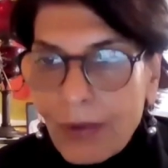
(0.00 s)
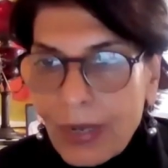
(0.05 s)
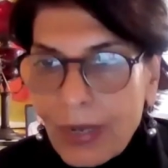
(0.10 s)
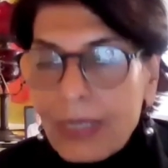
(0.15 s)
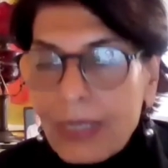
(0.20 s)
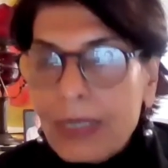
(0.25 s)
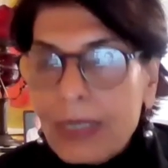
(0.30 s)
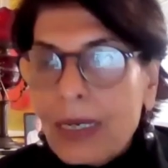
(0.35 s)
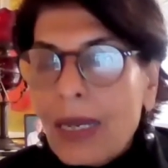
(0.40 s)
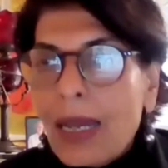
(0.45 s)

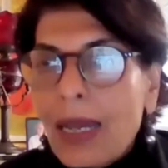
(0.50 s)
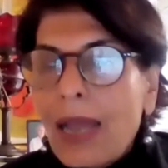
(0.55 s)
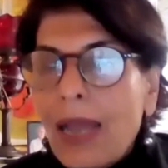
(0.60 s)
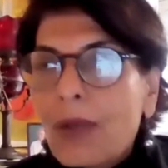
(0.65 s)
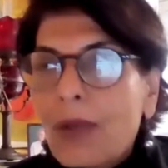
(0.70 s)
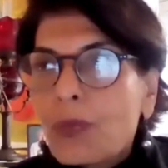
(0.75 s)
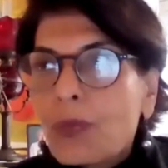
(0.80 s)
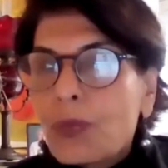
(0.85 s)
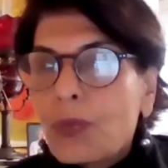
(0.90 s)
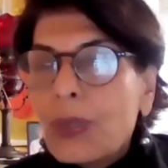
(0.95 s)
right?
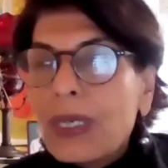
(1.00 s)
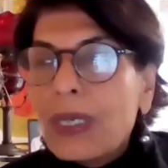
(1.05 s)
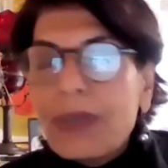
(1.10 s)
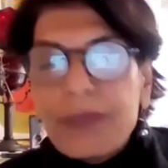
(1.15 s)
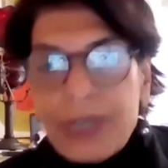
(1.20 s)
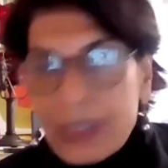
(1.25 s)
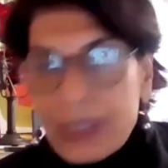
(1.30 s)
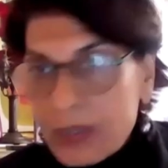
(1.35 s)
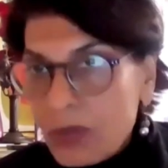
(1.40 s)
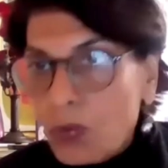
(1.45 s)
And we
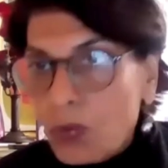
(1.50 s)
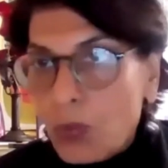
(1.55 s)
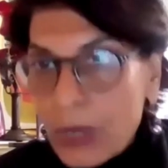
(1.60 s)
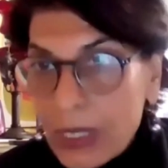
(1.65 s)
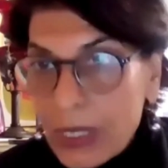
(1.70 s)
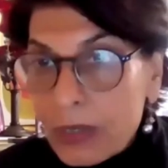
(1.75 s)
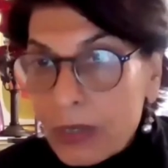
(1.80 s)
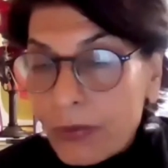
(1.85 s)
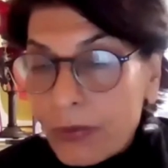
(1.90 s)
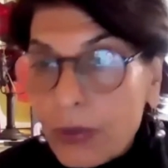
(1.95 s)
have eaten
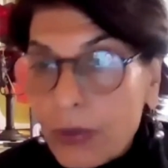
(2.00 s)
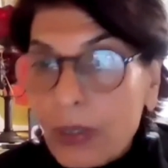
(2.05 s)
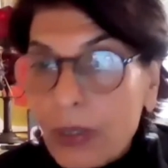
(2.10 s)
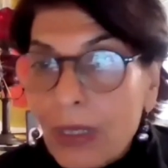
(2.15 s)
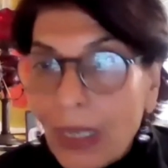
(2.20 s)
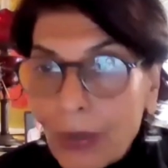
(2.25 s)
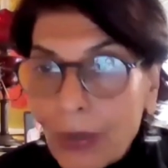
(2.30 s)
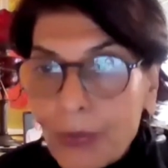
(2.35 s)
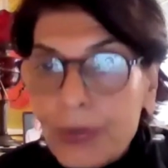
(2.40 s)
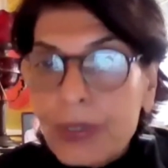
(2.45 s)
wheat for
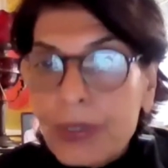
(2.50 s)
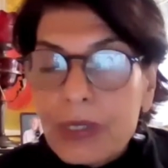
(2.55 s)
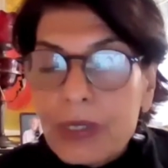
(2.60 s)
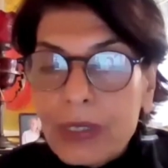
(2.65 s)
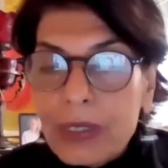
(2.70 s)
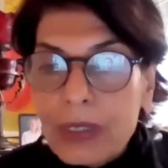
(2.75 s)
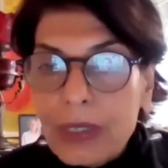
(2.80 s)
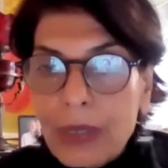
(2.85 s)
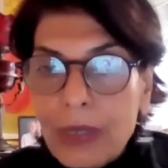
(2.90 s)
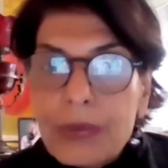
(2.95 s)

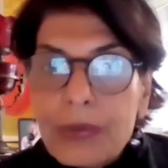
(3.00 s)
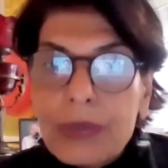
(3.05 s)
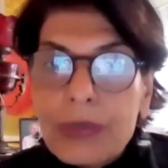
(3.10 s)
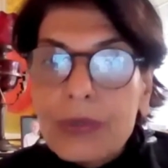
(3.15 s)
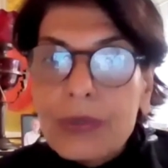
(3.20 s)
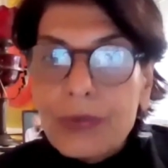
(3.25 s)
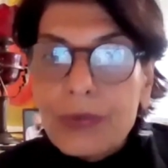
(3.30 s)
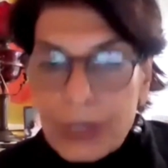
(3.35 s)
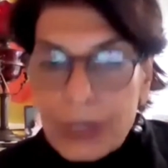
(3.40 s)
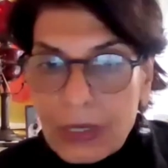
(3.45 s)
thousands and
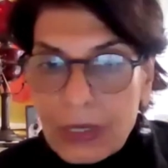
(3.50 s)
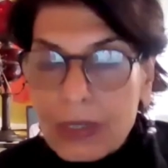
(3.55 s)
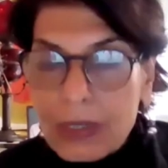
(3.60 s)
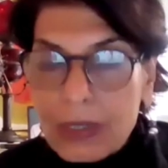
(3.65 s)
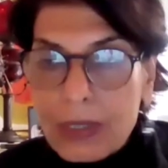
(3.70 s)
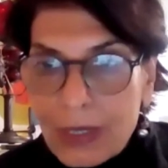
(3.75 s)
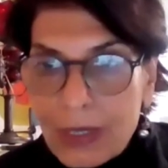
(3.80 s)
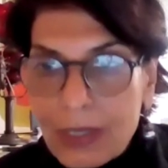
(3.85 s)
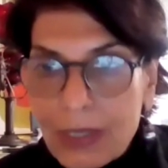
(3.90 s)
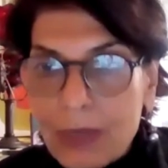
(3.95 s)
thousands of
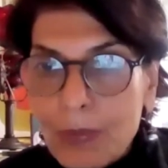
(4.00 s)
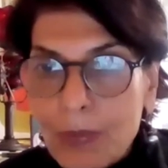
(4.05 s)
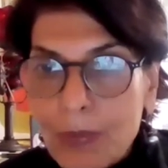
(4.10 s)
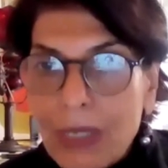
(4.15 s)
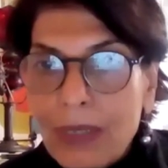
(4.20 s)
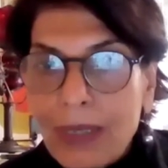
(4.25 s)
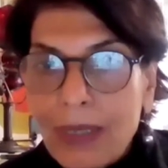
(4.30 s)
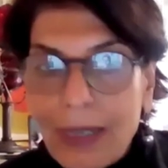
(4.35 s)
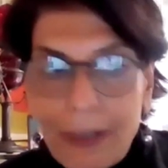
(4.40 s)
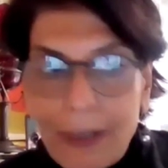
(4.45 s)
years. It's
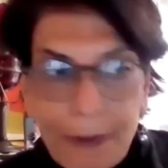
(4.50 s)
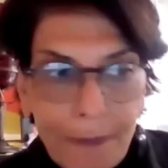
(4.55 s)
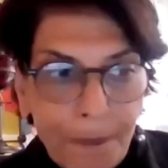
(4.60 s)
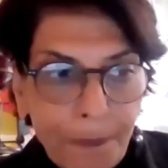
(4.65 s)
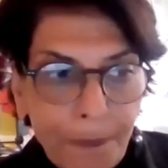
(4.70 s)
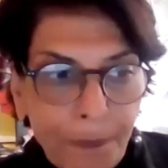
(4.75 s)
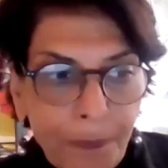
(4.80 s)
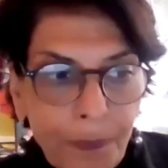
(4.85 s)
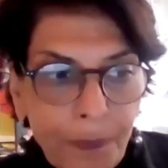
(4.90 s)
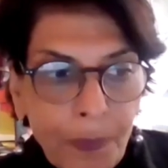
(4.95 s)
been there.
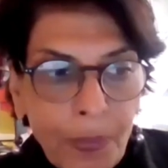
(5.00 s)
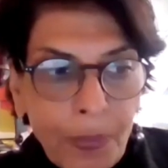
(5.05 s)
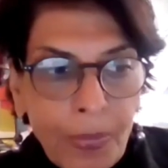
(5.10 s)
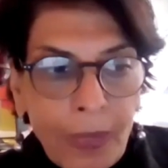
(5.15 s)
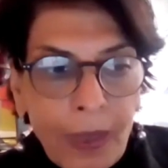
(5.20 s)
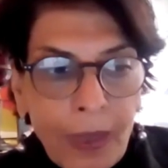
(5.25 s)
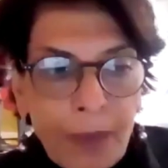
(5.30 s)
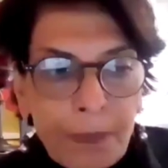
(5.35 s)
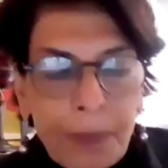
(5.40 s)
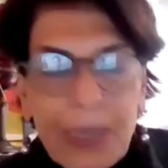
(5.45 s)

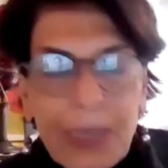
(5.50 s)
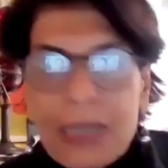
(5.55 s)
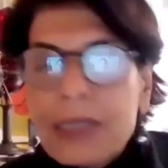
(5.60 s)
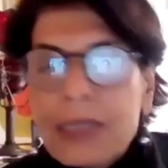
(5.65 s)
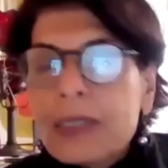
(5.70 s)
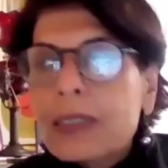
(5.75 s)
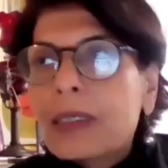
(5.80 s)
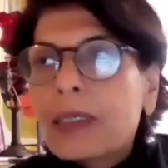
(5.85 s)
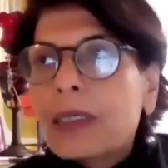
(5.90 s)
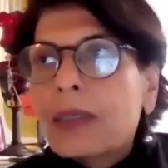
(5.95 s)

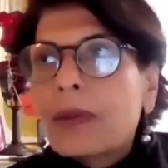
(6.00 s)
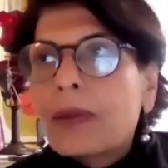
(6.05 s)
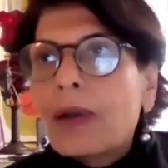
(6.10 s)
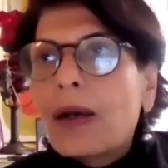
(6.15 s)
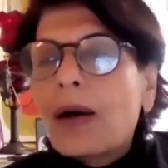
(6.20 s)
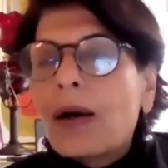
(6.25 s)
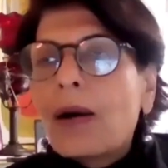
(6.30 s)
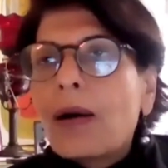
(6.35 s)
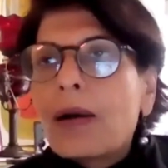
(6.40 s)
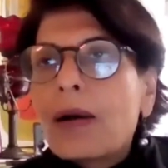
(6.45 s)
But
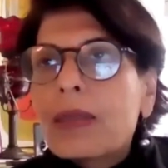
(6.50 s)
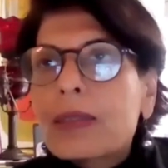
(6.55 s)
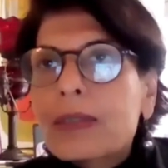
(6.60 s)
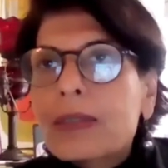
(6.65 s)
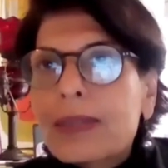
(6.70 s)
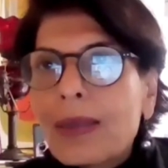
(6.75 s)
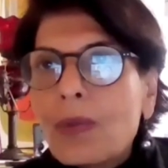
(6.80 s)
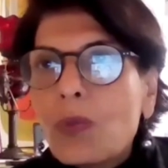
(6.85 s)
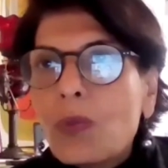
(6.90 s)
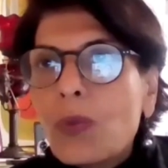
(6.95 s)

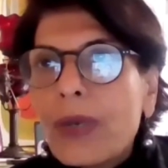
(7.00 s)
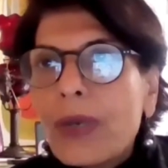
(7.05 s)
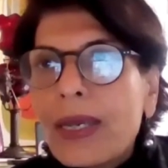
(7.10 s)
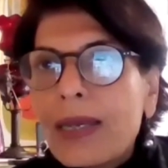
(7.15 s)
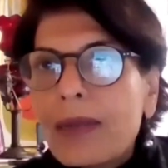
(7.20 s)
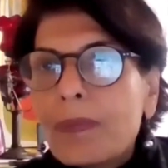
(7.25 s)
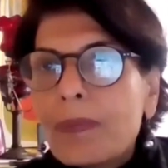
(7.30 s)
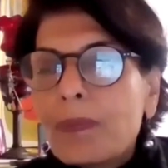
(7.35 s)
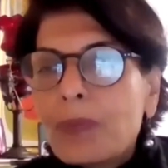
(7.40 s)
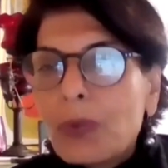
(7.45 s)

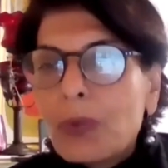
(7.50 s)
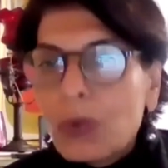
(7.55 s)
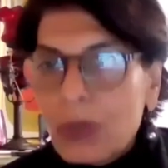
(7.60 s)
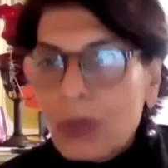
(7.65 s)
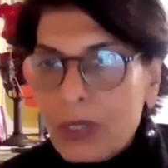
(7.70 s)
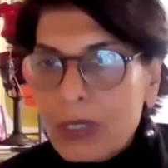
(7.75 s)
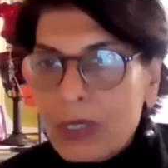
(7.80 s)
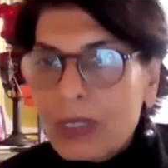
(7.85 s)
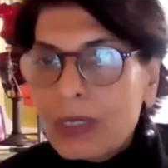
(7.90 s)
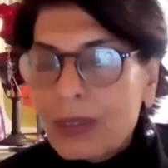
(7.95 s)
somewhere
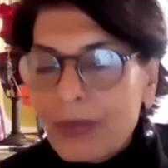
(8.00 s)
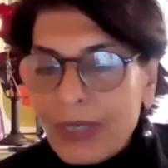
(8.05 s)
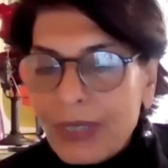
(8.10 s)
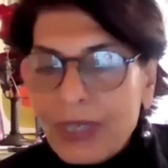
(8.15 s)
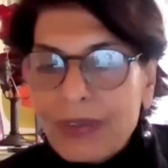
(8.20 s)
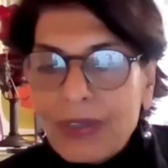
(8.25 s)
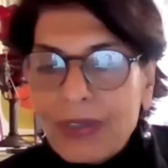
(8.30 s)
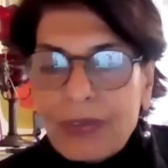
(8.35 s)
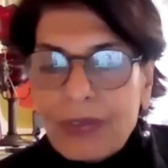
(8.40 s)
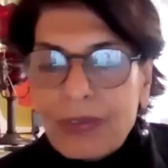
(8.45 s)
post the
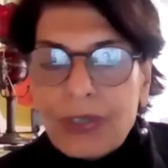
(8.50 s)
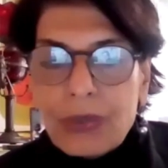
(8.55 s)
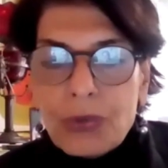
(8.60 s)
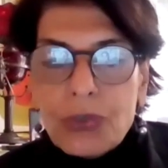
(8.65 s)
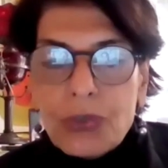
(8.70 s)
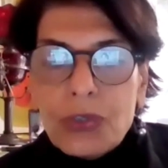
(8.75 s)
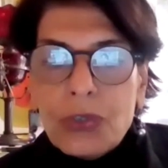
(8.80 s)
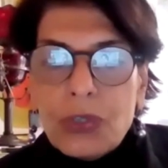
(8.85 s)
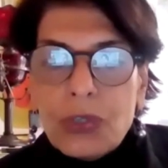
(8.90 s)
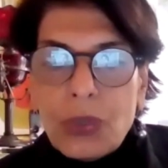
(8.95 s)
Green
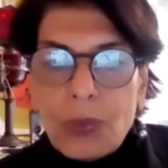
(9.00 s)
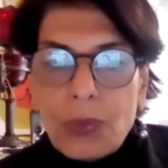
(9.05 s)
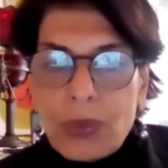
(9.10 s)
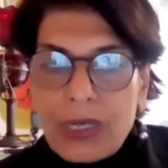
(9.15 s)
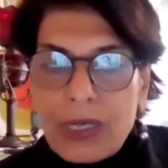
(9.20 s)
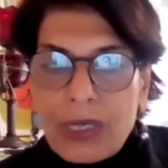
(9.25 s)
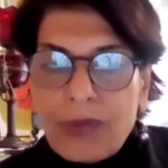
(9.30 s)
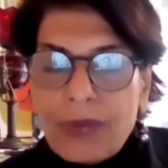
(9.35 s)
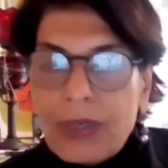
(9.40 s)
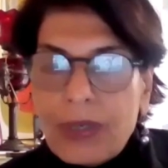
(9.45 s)
Revolution or
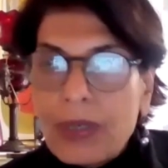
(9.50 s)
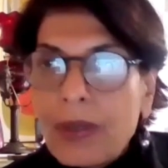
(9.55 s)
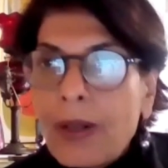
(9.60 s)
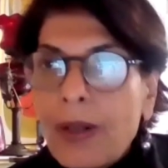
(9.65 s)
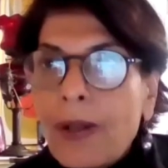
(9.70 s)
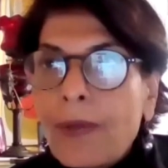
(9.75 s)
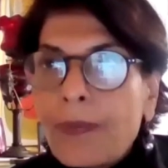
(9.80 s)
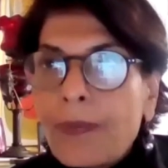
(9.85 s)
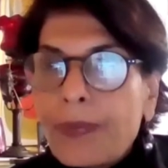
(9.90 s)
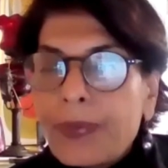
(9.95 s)
whatever,
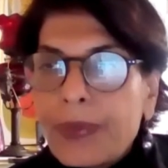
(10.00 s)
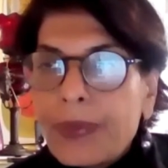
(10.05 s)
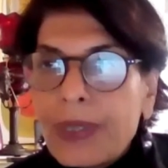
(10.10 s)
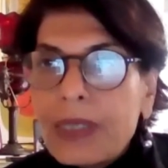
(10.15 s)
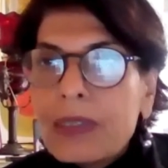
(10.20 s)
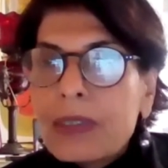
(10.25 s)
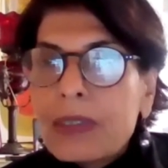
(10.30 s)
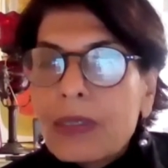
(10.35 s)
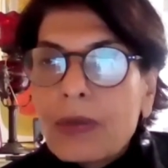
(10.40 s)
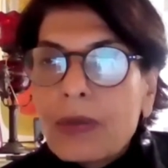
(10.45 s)

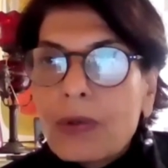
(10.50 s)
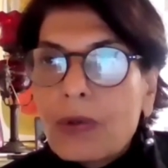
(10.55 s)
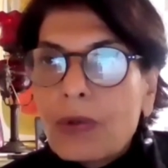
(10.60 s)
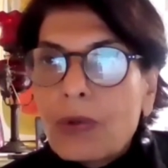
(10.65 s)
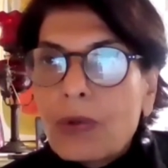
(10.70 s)
this